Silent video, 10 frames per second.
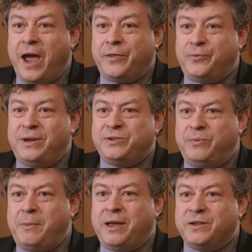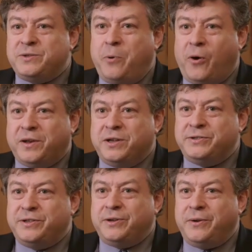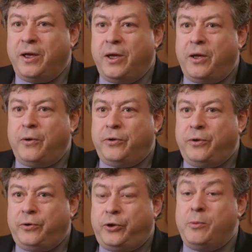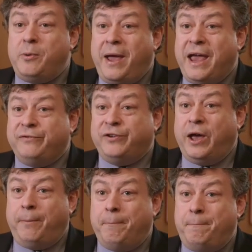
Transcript: And the reason we make this point is that Human behaviour,